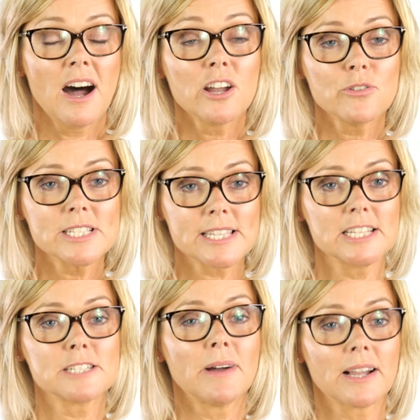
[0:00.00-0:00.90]
I always
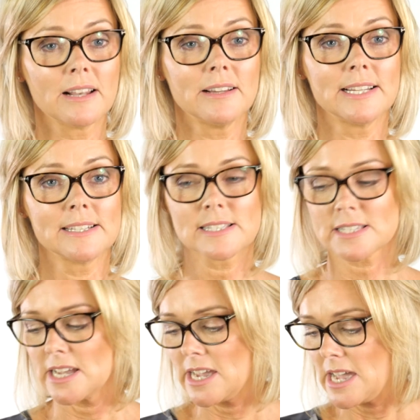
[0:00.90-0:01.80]
say to my
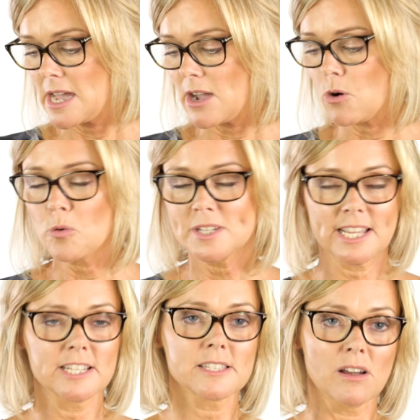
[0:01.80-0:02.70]
clients, always
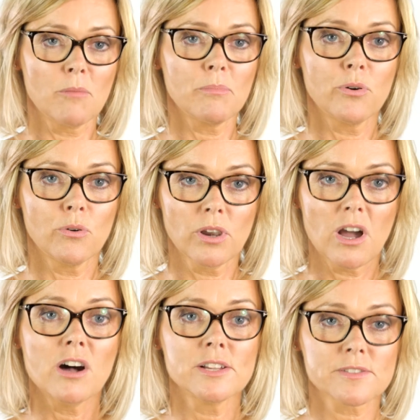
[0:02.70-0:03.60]
get a sample,
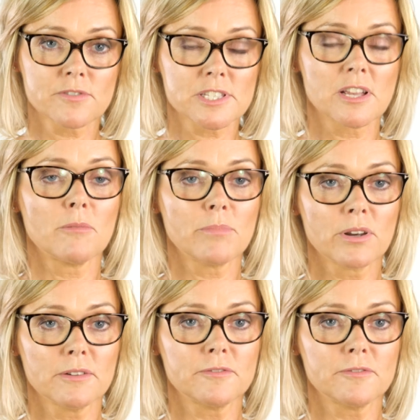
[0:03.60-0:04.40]
ask for a sample of